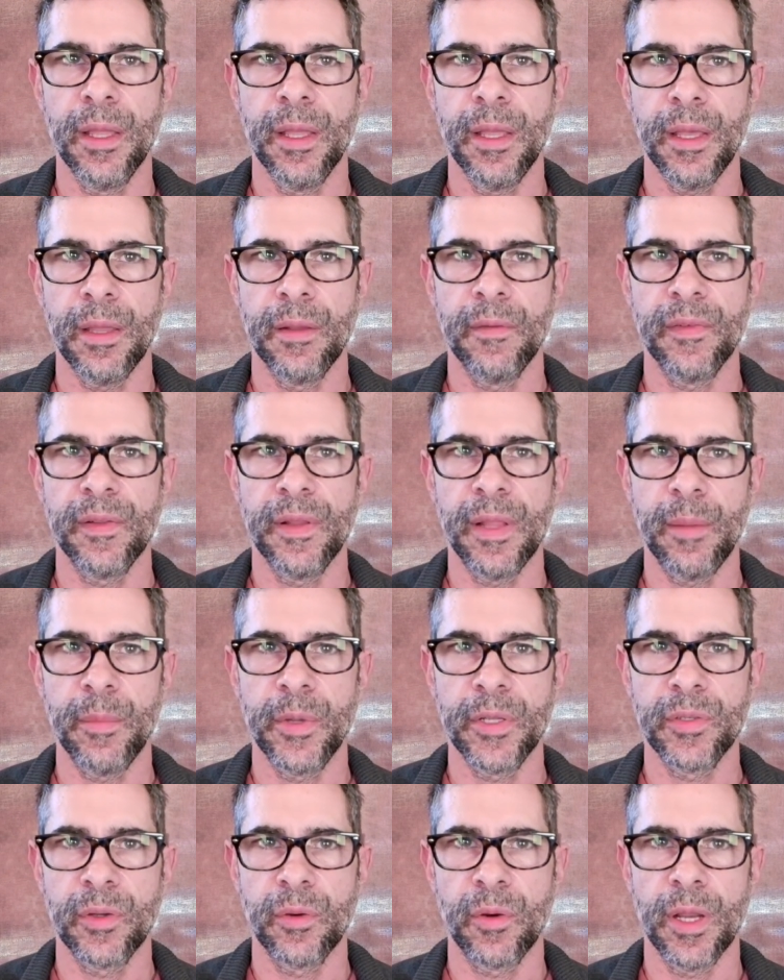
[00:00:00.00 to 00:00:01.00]

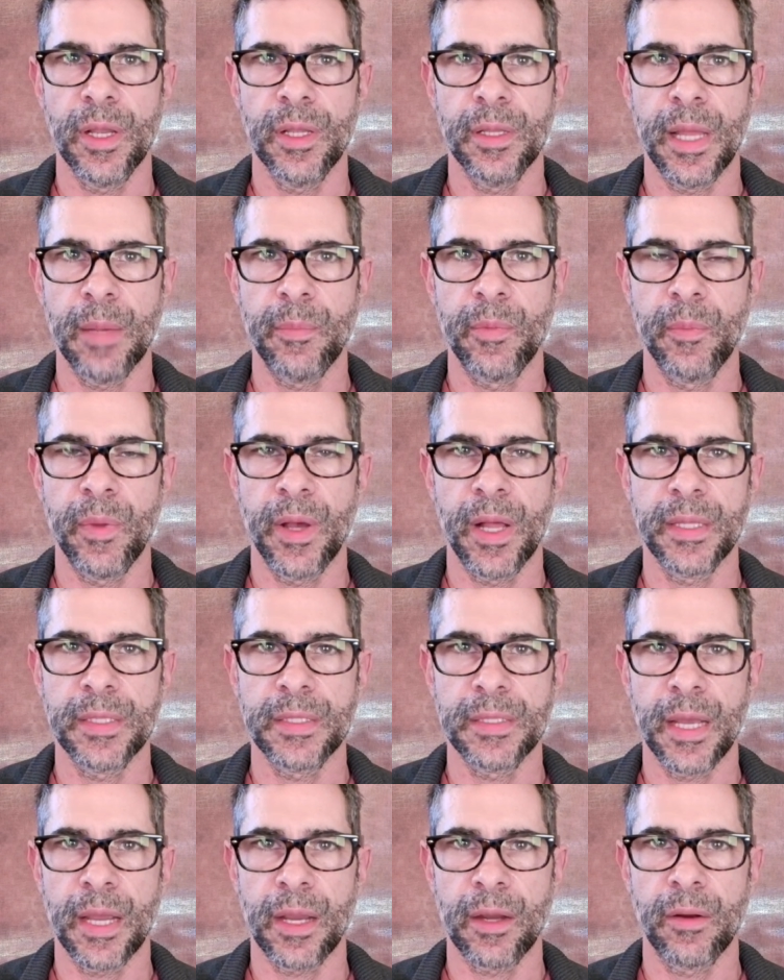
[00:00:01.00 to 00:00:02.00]
inflammatory
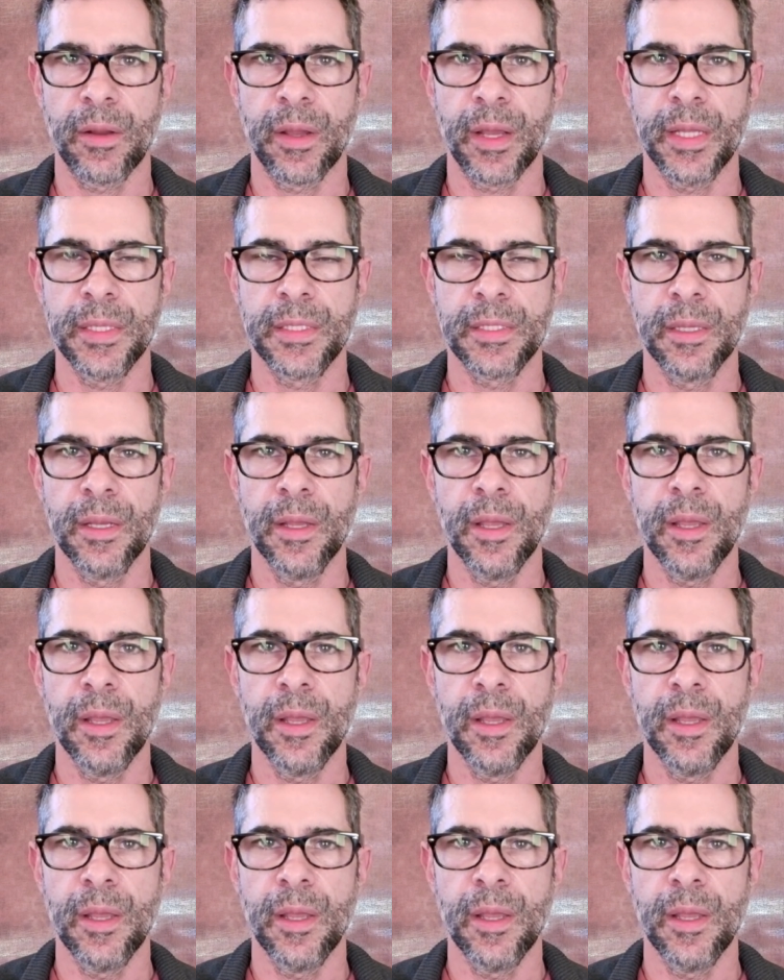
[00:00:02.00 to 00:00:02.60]
lipopolysaccharides,